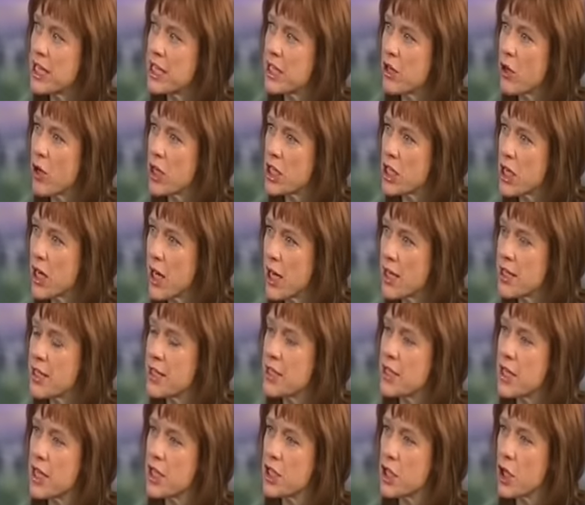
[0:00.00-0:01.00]
to grant a licence
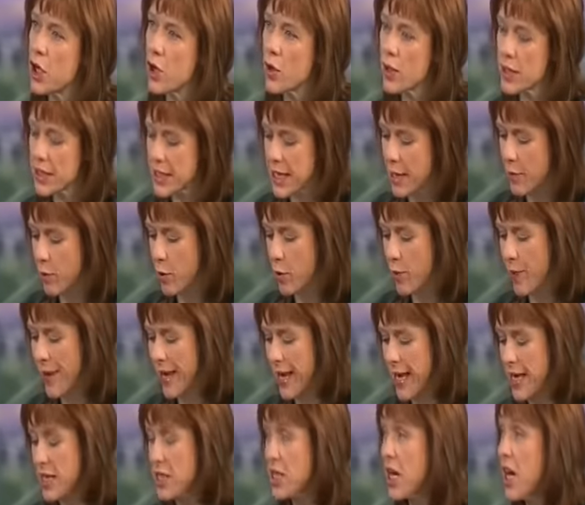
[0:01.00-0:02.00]
as long as they're
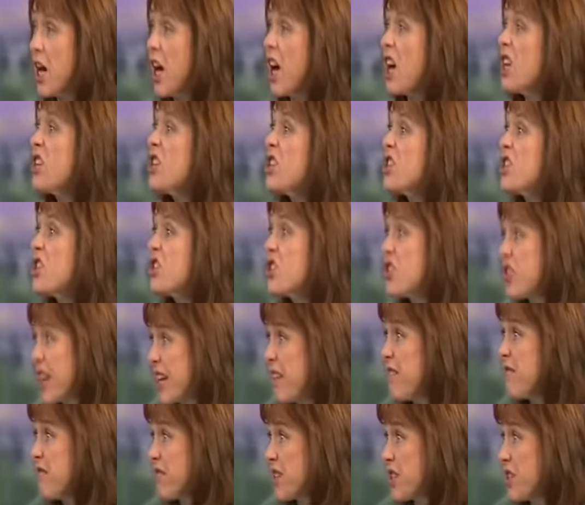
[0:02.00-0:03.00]
prepared under
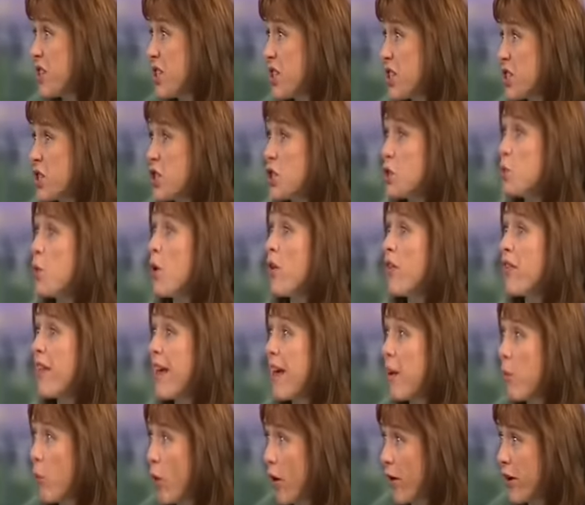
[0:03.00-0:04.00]
safe conditions. What they're
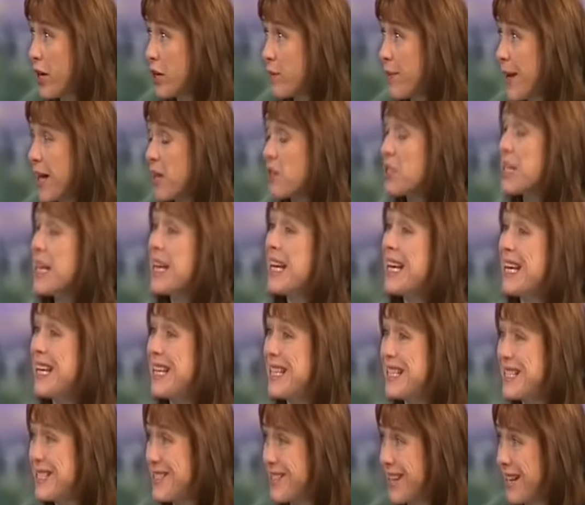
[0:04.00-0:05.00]
worried about is
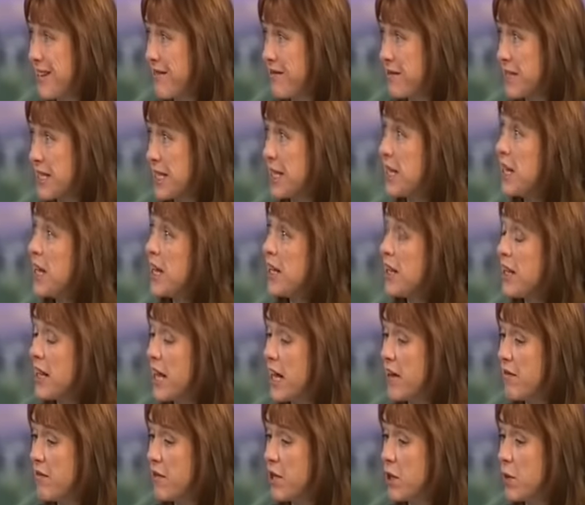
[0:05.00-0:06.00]
safety. Their
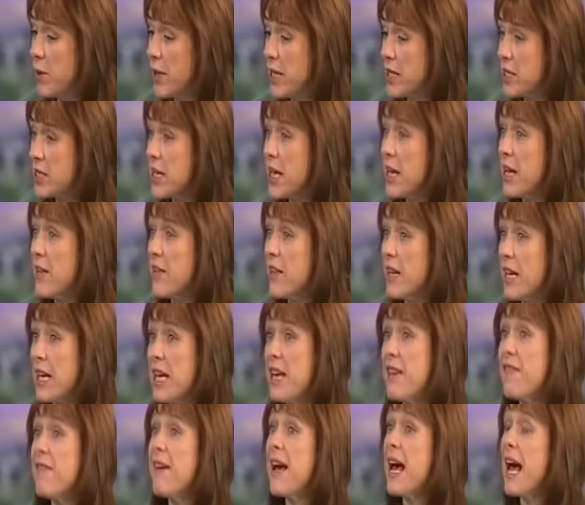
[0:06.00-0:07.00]
view is that
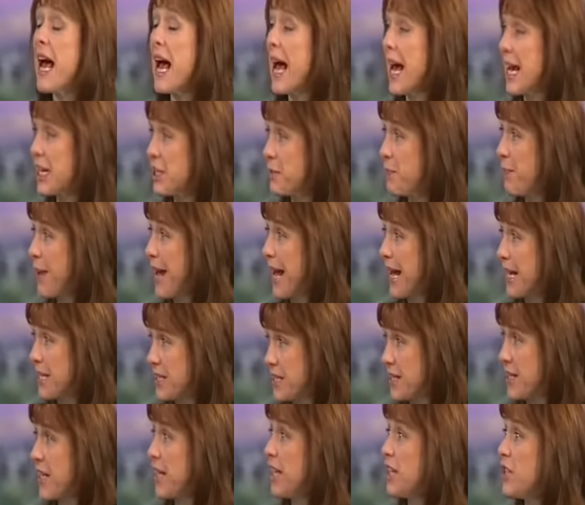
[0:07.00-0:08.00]
if, at
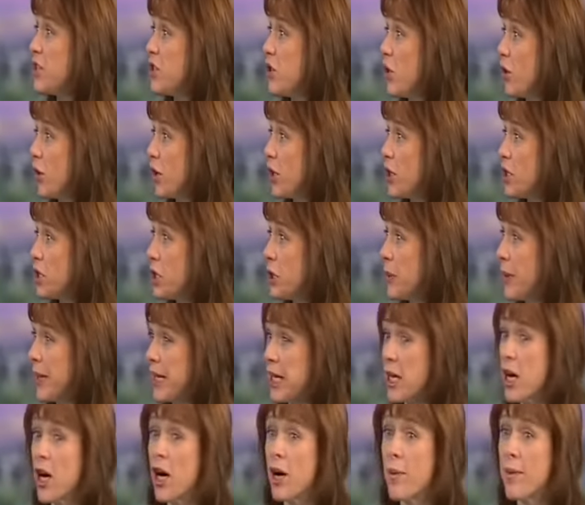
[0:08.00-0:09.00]
best, it's not going to do you any
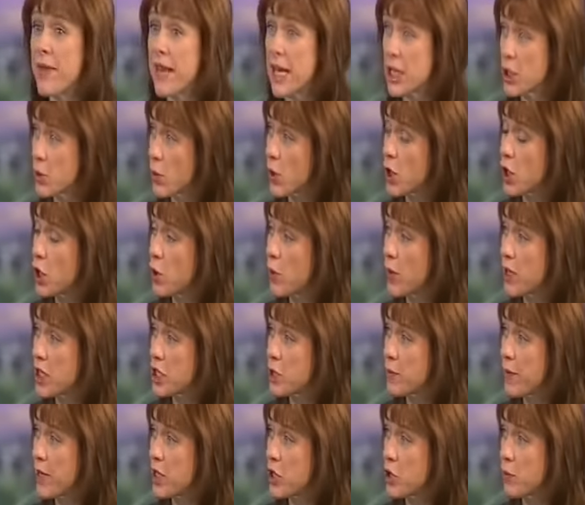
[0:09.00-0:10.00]
harm and that's what you want to
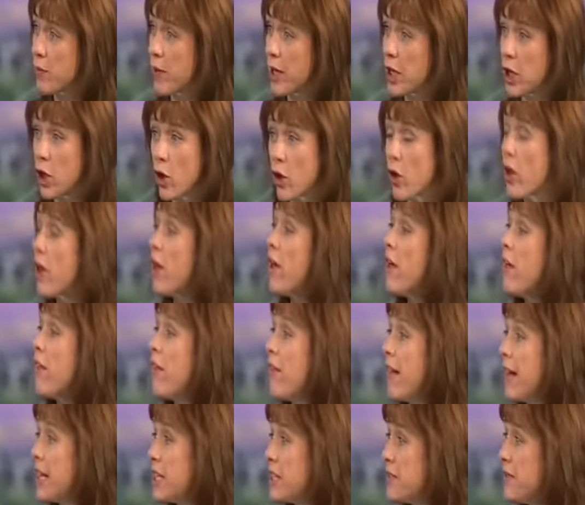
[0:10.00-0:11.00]
spend your money on,
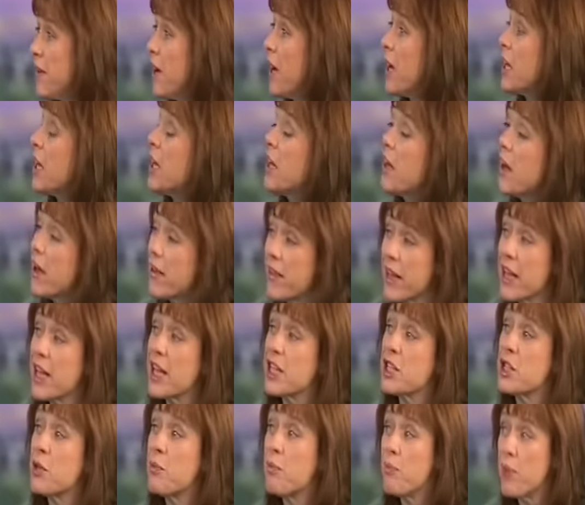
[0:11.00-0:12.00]
that's fine. And I think
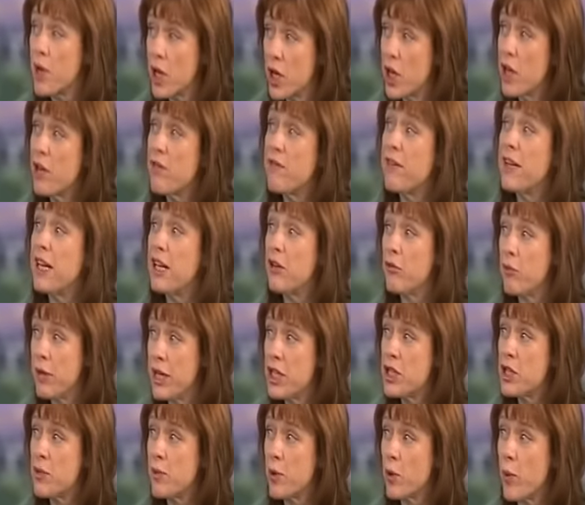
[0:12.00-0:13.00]
that's a perfectly
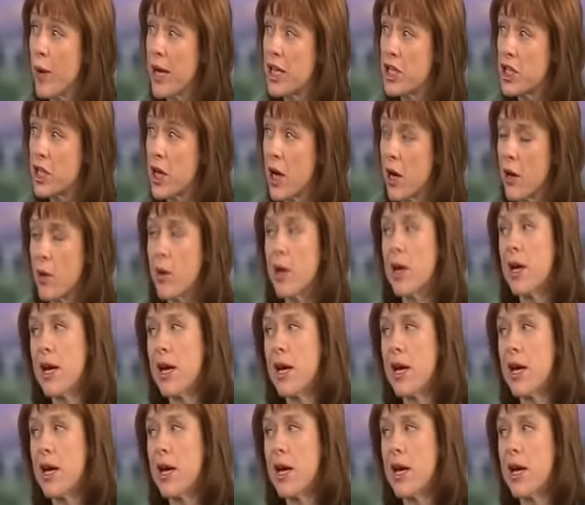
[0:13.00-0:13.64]
reasonable way to go.